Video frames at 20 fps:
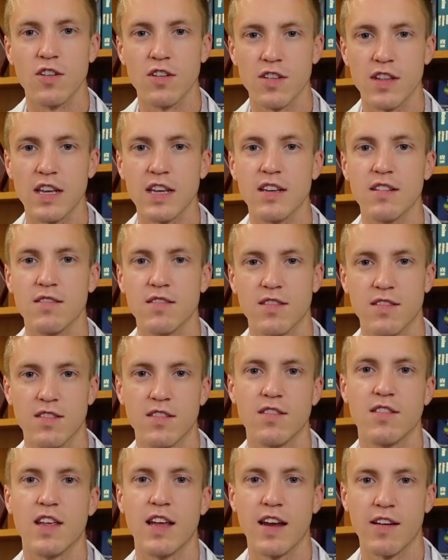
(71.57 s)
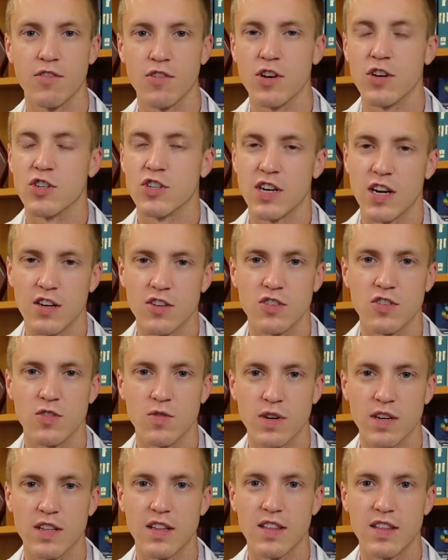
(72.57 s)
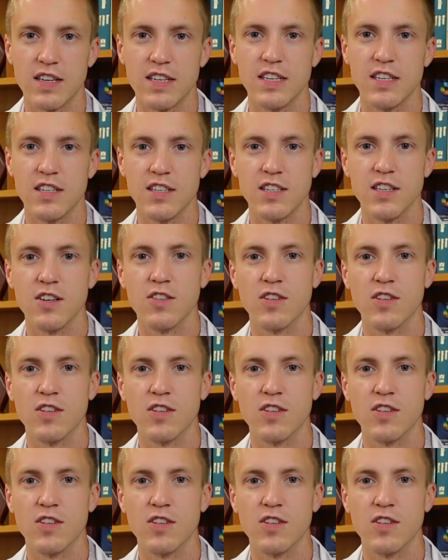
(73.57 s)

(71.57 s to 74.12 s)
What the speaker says: they have their educational work that they need to do.